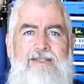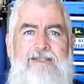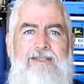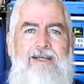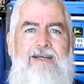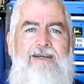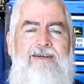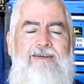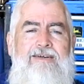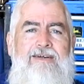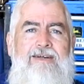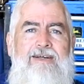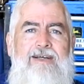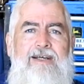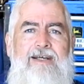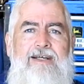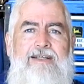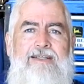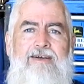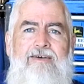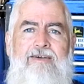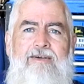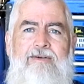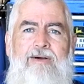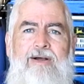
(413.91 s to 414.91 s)

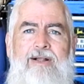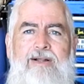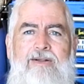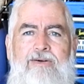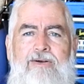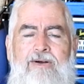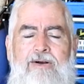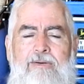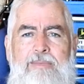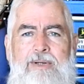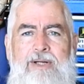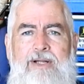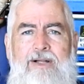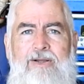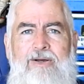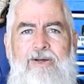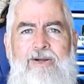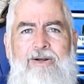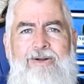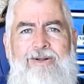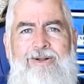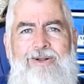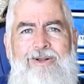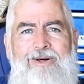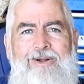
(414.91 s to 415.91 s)
So anyway, look, I've been
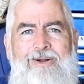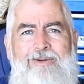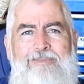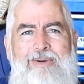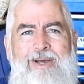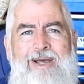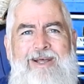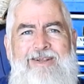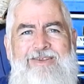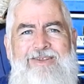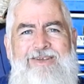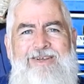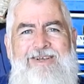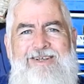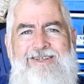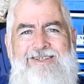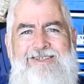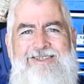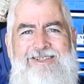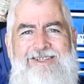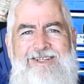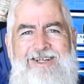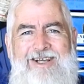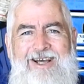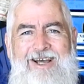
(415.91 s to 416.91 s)
learning a lot about
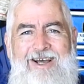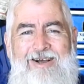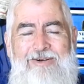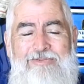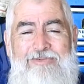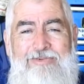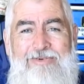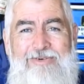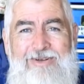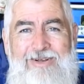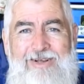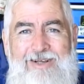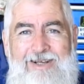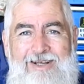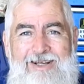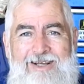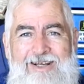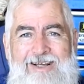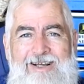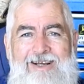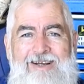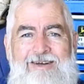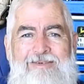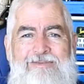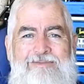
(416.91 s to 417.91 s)
this stuff.
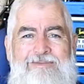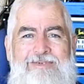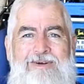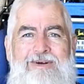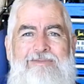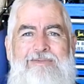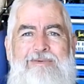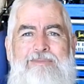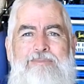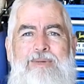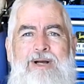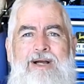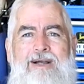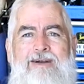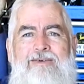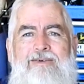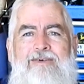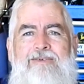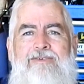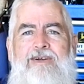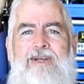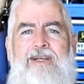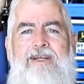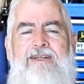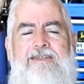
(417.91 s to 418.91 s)
I've been
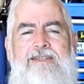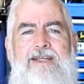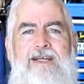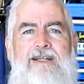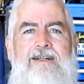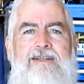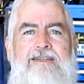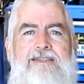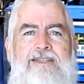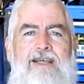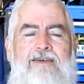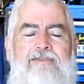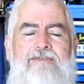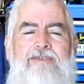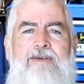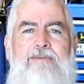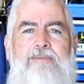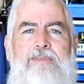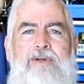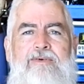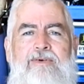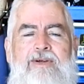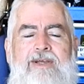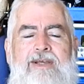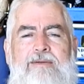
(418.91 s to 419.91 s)
buggering around. Channel 7 will
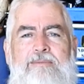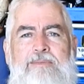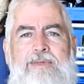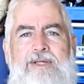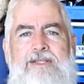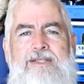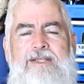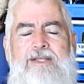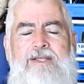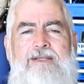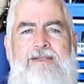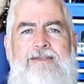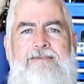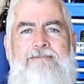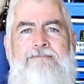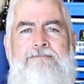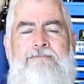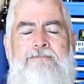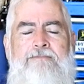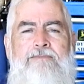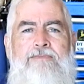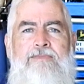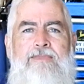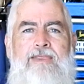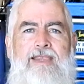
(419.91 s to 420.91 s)
be ringing me soon.
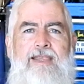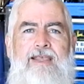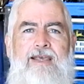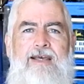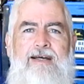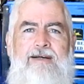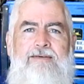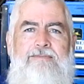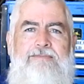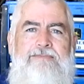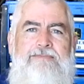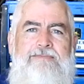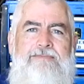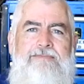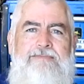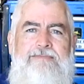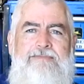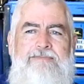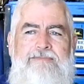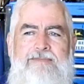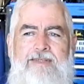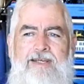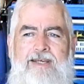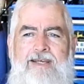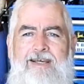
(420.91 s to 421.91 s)
Yeah,
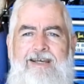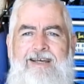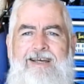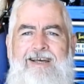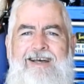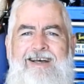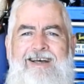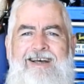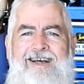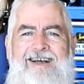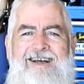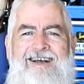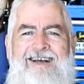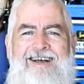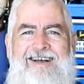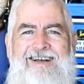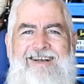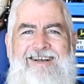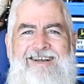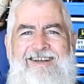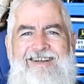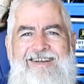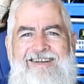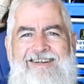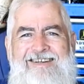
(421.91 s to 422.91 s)
yeah,
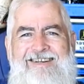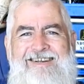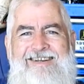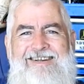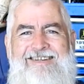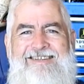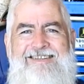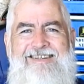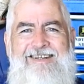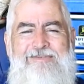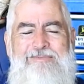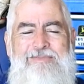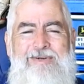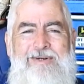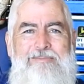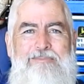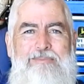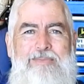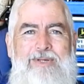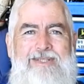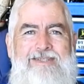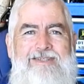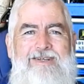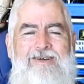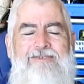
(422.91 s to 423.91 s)
tell me to
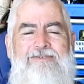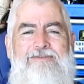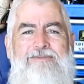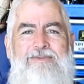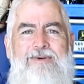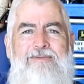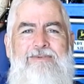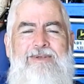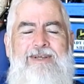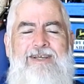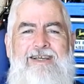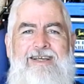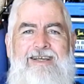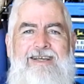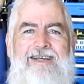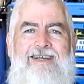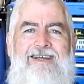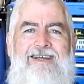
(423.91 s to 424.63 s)
piss off probably.